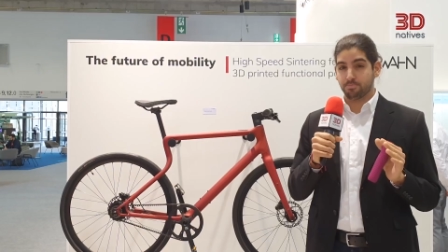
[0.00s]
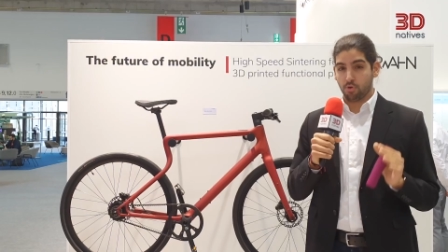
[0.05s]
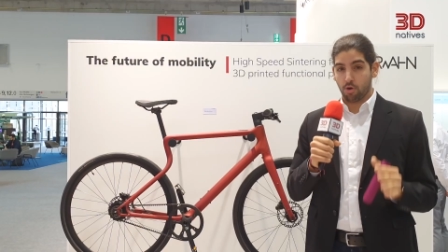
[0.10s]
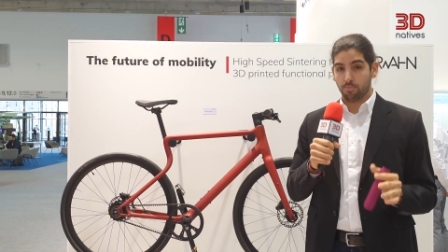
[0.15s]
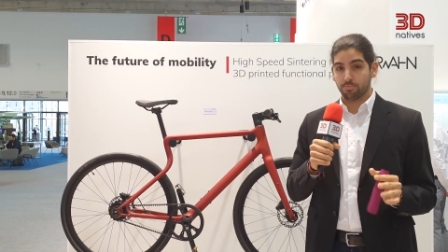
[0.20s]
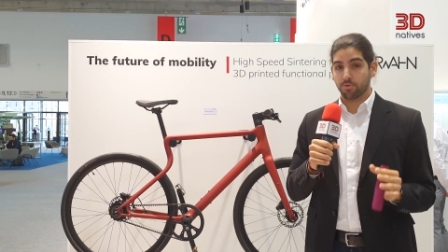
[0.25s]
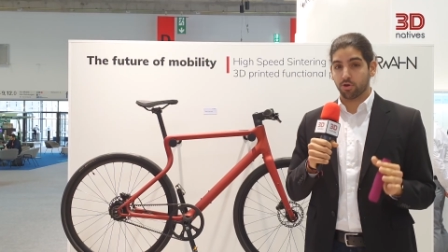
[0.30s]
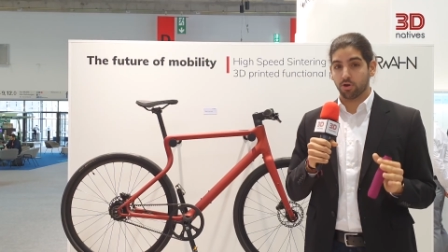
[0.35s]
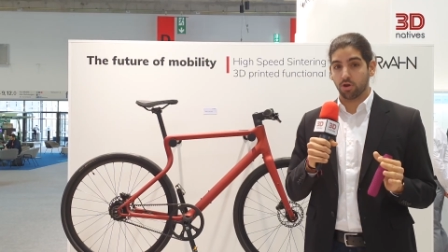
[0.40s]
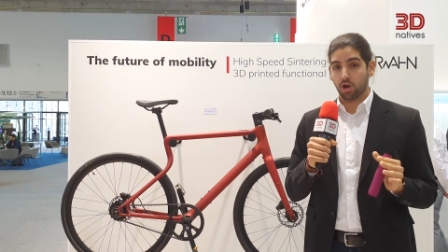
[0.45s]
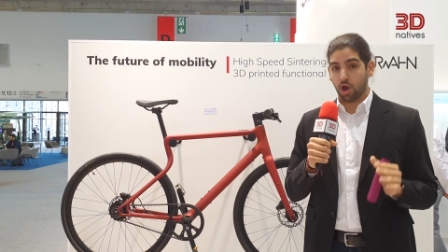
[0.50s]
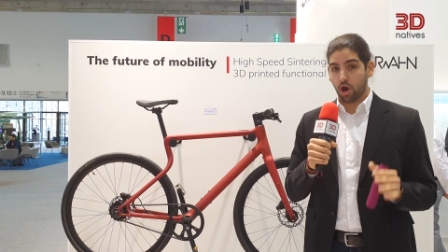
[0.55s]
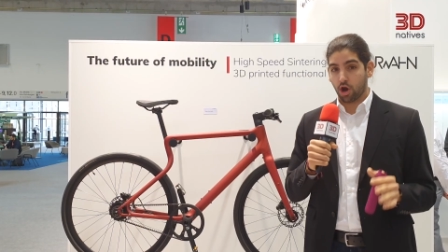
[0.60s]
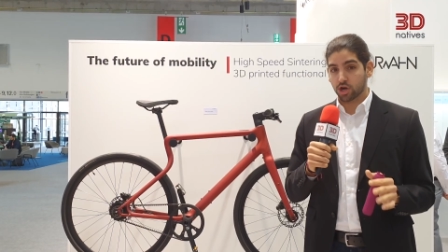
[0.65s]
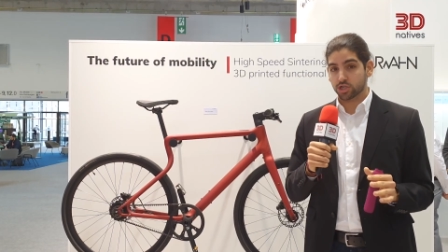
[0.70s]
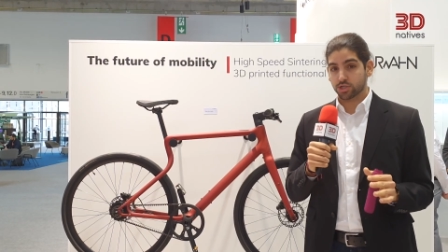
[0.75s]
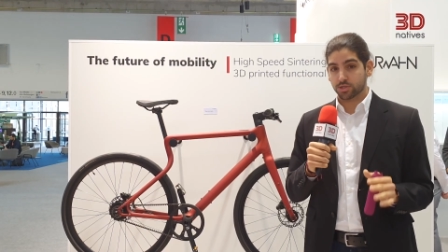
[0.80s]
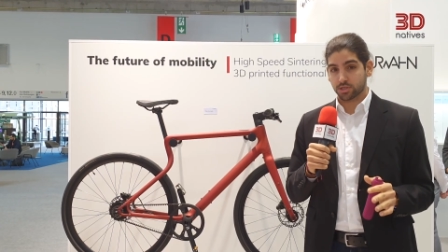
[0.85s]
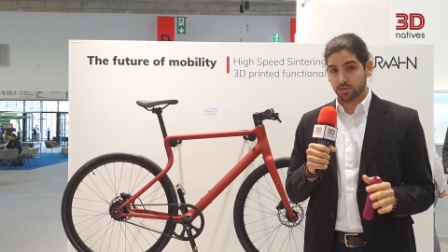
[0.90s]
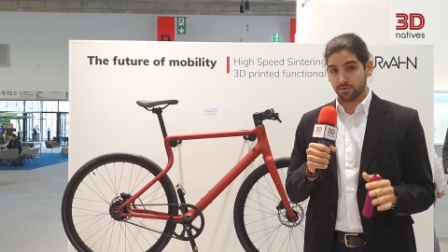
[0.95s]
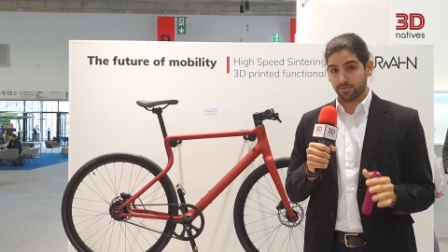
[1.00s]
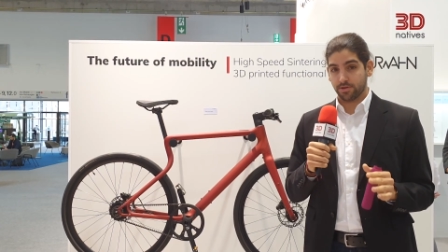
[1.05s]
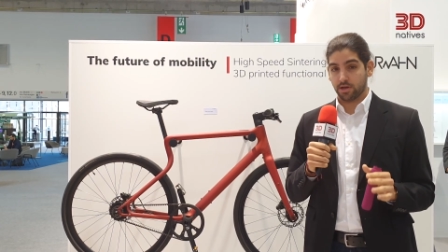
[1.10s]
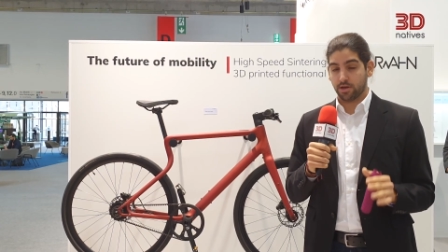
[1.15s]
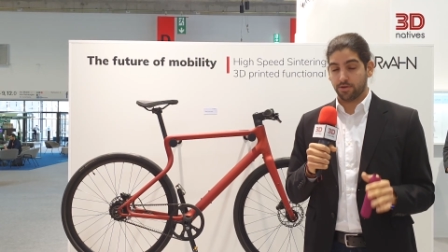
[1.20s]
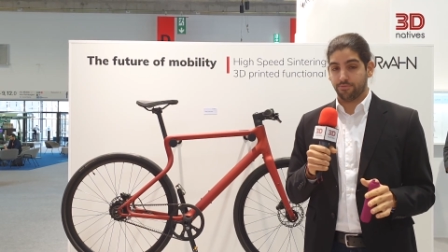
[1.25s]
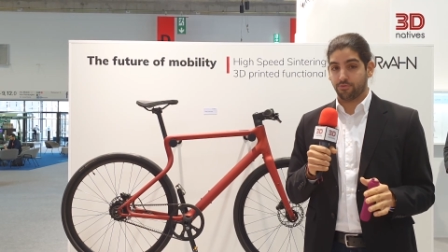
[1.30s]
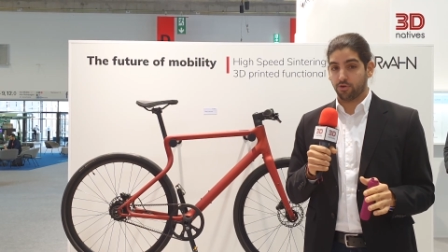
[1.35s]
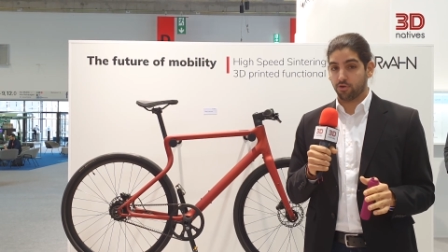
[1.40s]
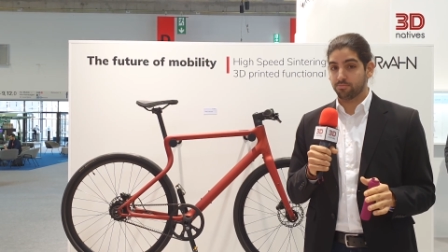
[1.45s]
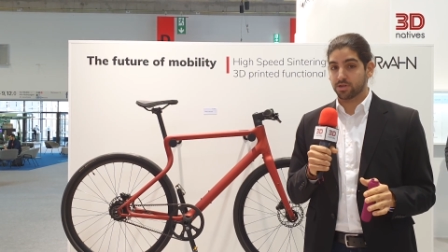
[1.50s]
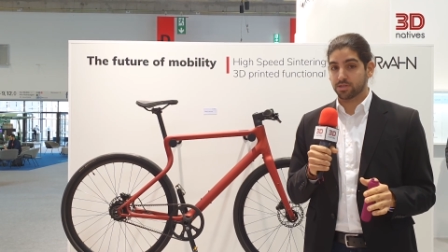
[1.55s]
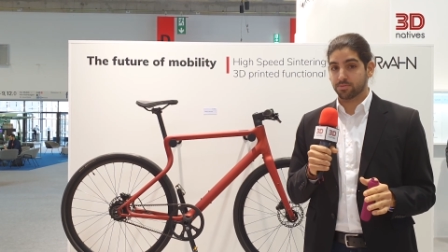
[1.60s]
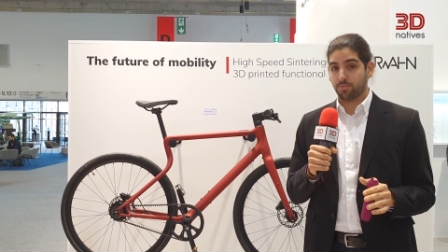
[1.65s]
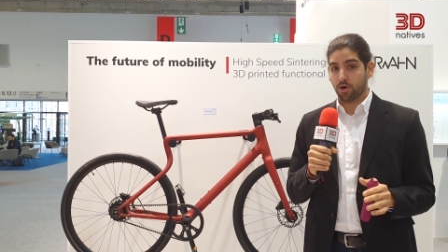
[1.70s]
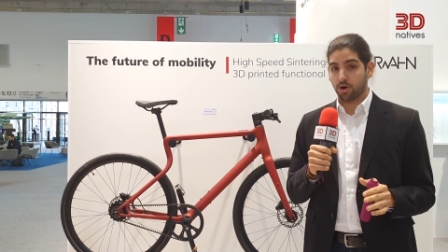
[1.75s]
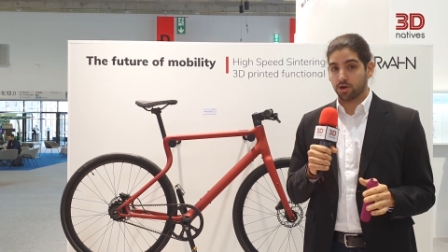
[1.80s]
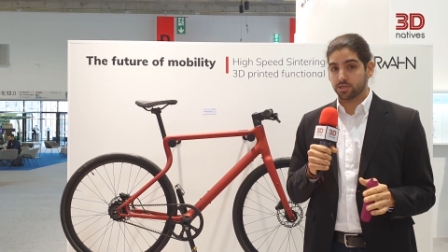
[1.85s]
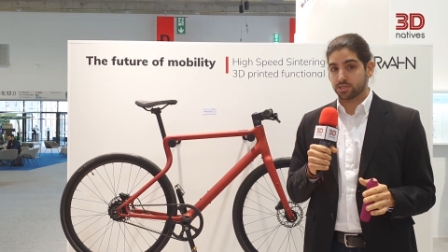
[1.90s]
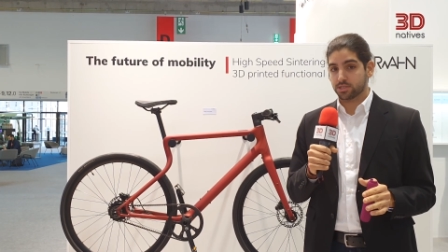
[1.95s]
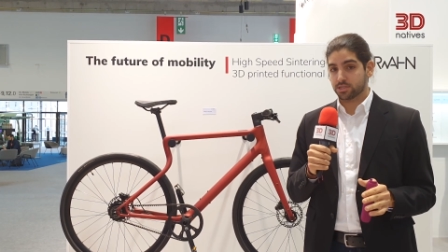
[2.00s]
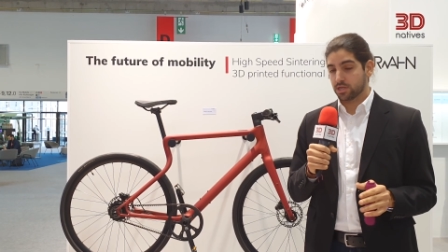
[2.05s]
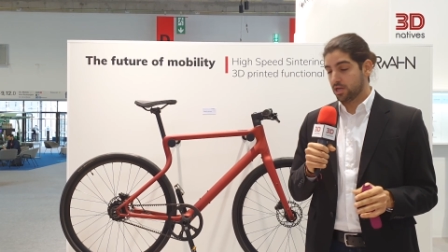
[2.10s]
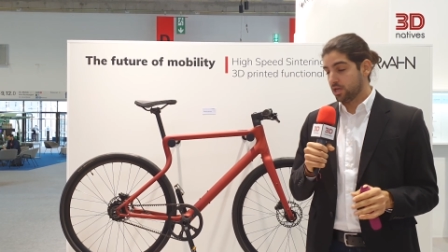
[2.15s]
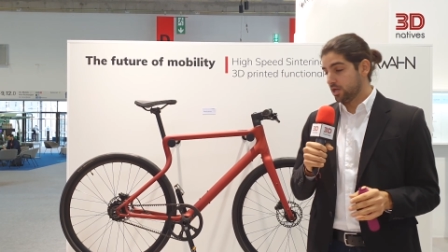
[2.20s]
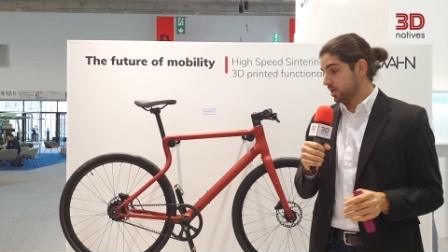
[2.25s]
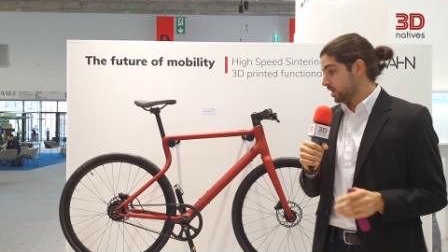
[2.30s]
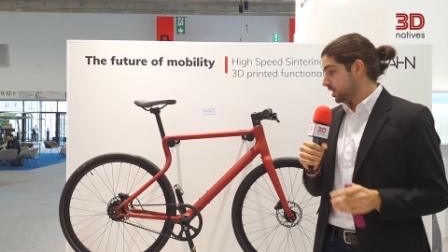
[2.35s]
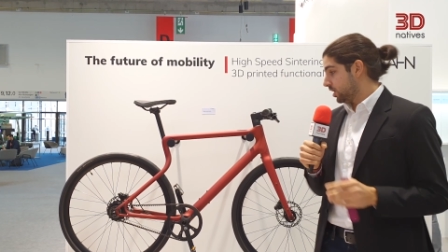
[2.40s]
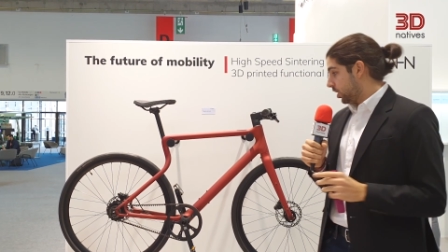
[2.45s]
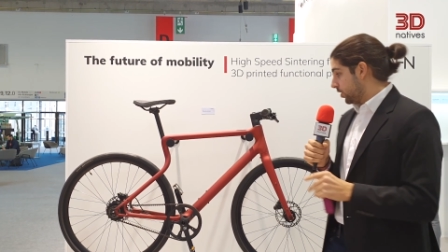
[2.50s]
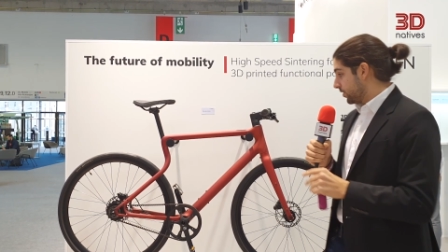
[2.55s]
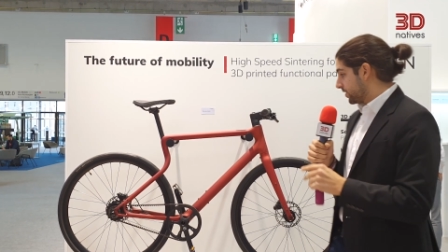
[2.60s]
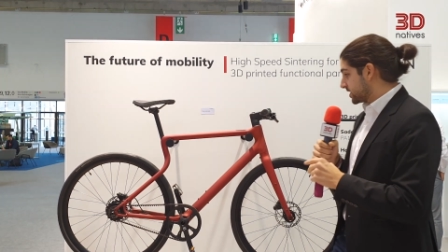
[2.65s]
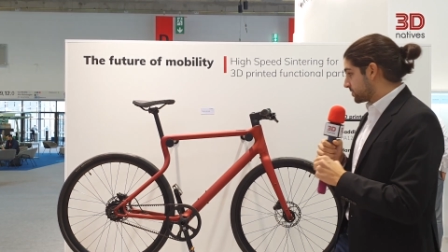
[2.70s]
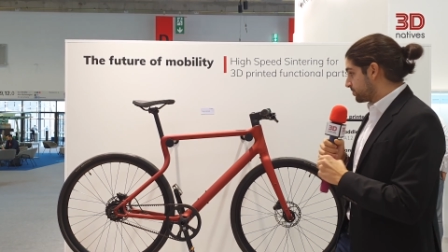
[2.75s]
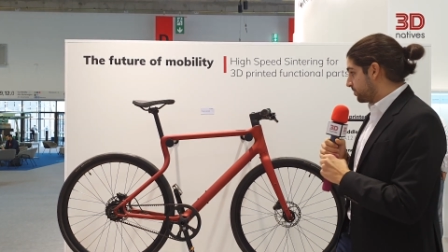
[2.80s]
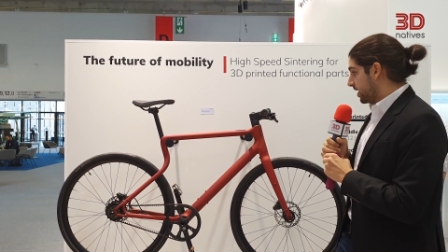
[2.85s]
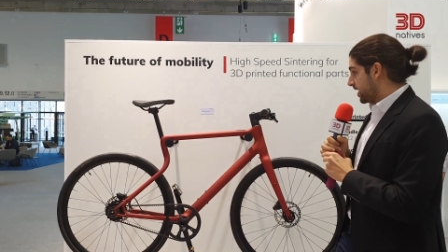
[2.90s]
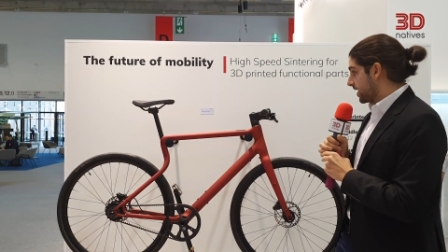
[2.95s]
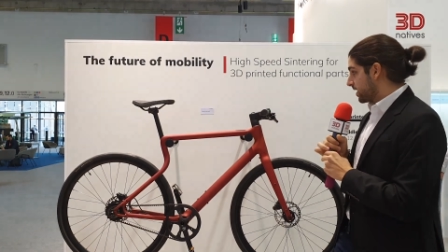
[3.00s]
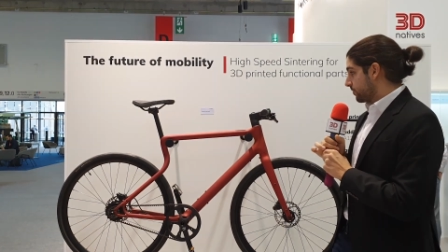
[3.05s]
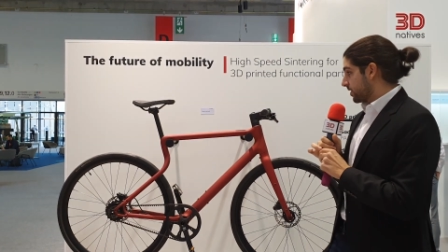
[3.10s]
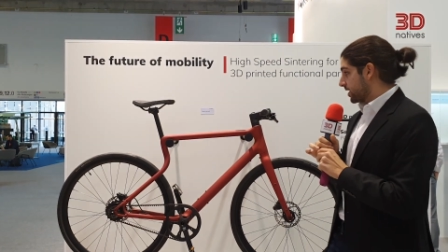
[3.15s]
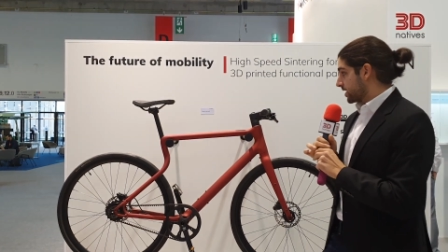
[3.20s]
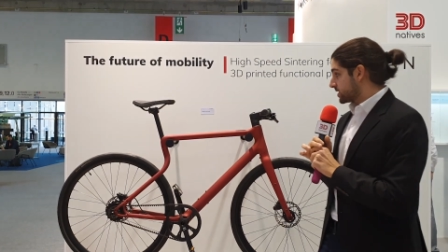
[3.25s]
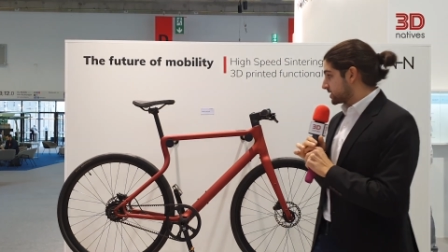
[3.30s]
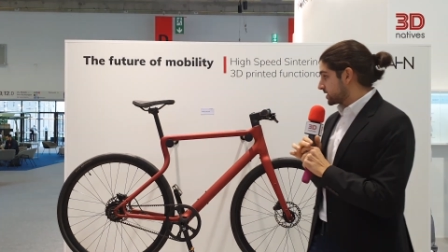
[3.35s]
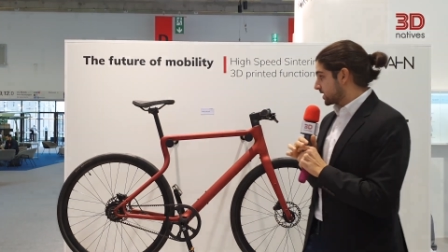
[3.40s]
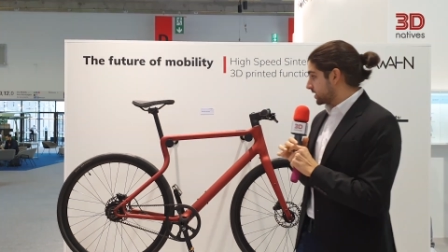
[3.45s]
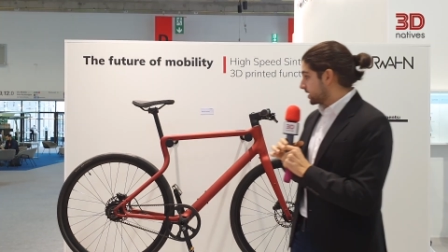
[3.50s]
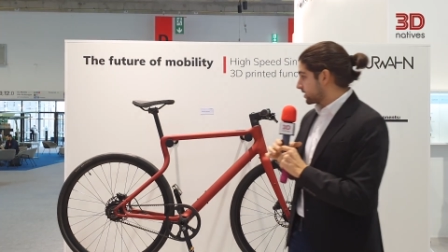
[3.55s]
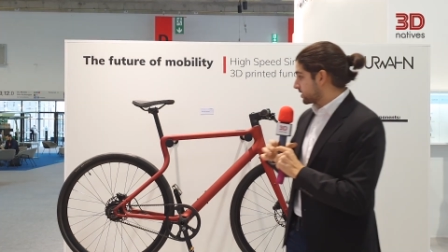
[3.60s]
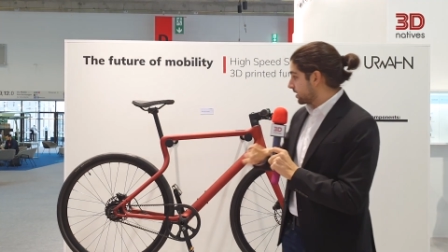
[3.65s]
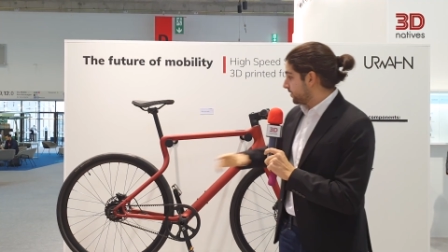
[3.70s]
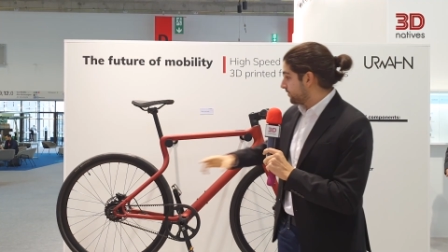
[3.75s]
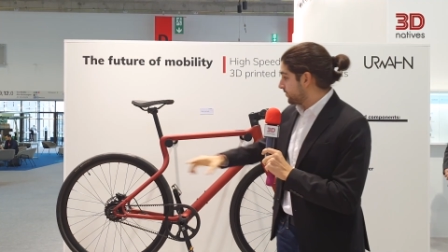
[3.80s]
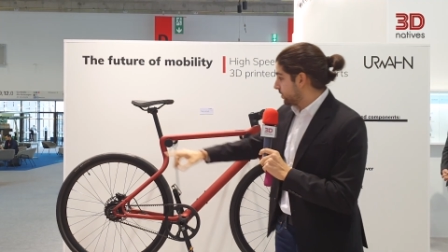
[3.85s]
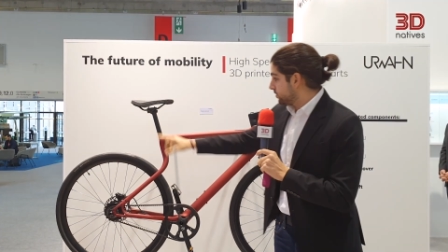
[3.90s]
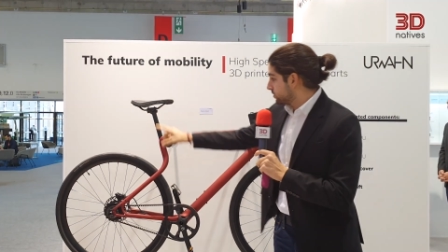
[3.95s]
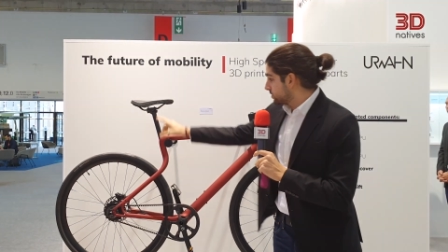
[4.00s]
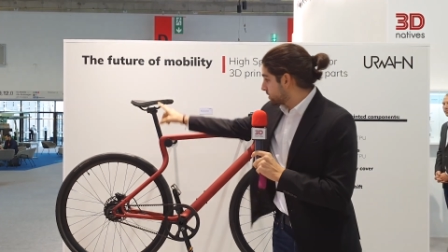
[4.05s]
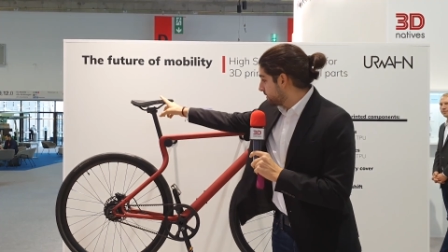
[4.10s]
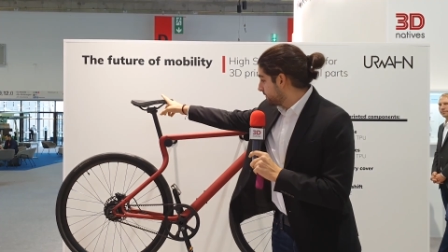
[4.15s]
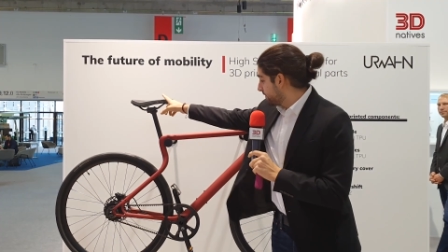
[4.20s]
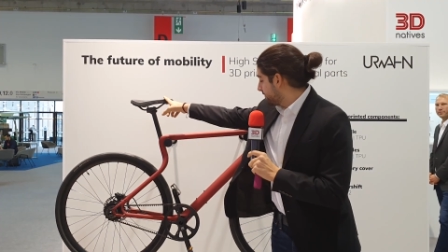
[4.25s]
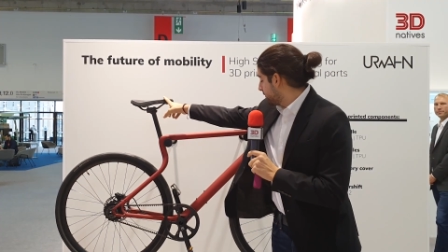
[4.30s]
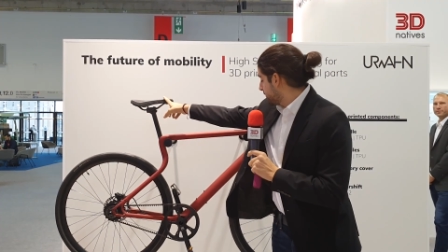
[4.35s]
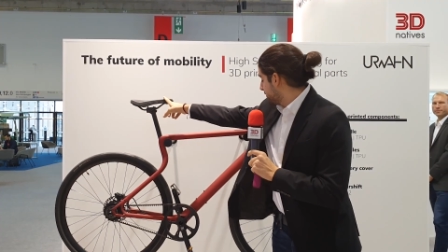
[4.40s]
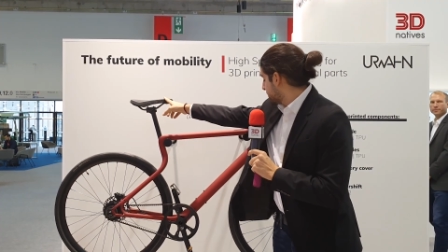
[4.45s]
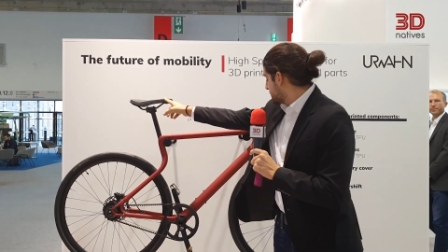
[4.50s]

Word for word: proper large format parts. On this bike we can see that they've used for